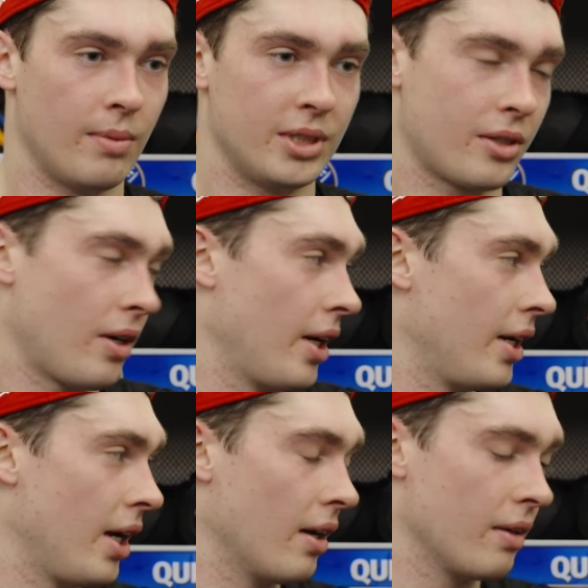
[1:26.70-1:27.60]
It's
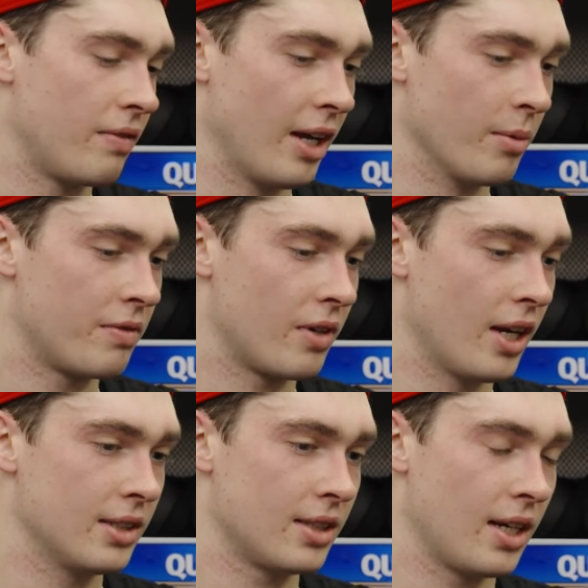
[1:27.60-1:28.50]
great, yeah. Family,
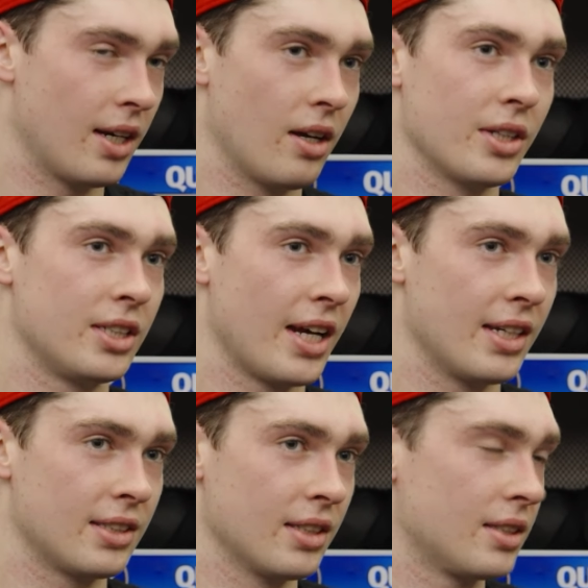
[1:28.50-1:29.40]
friends, all these
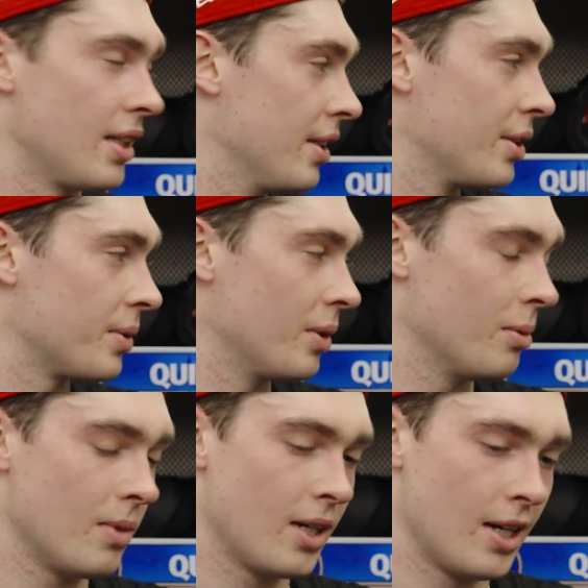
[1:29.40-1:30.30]
guys in this
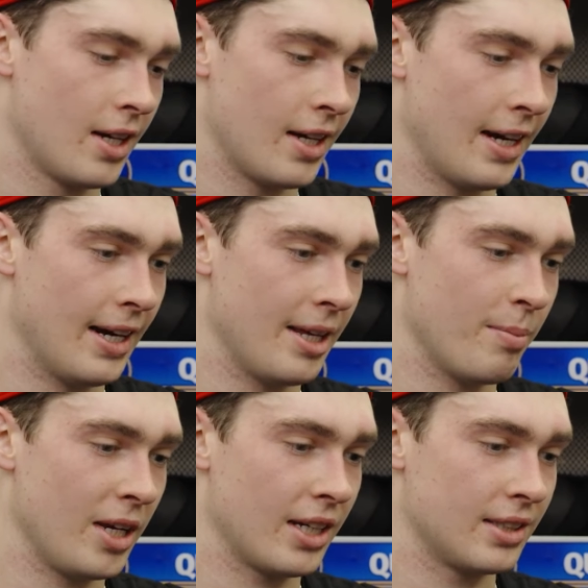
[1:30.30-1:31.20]
room, they
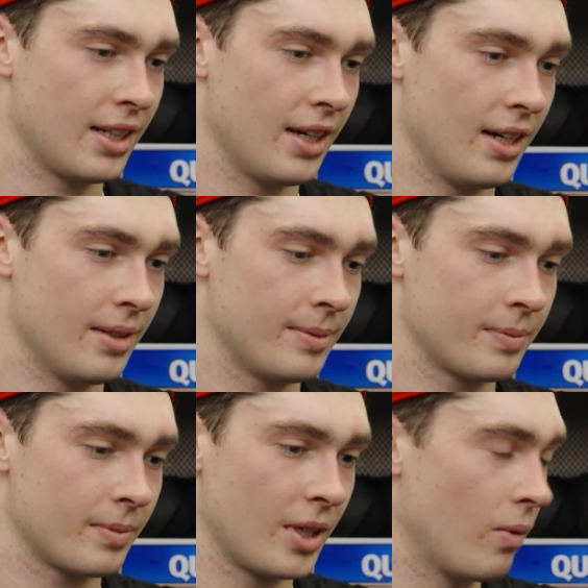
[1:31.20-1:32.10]
make it
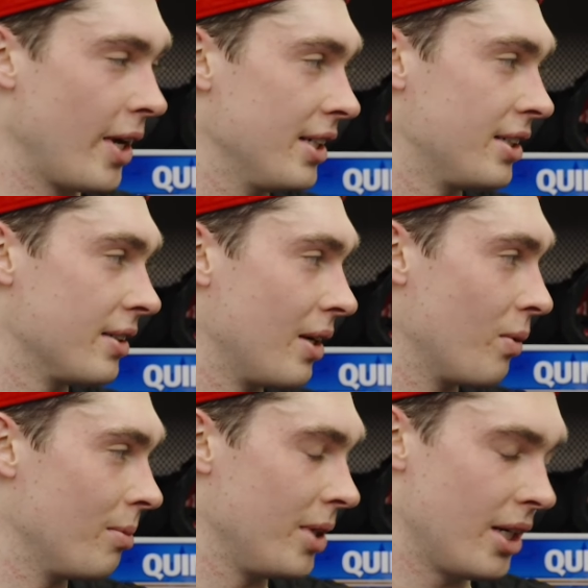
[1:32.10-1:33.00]
way easier than it
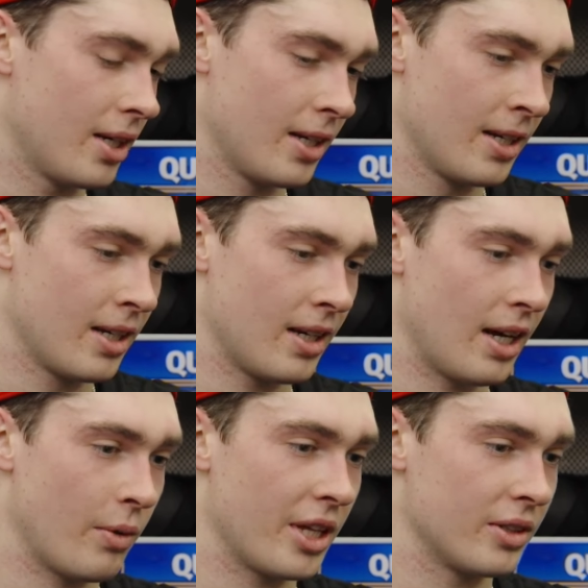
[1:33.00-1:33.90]
would be
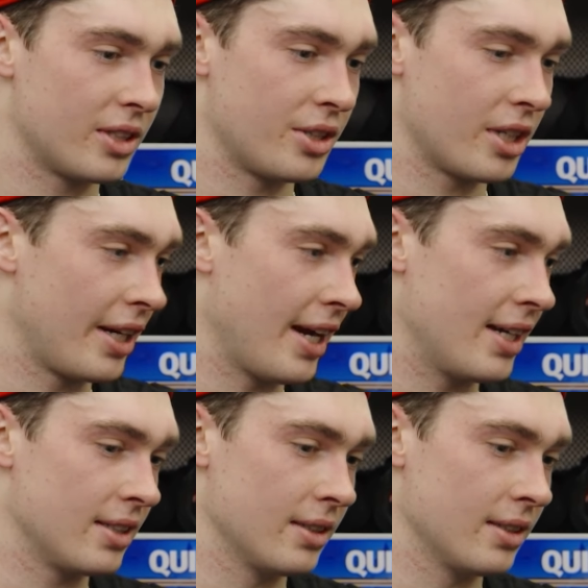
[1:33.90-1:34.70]
without such good guys.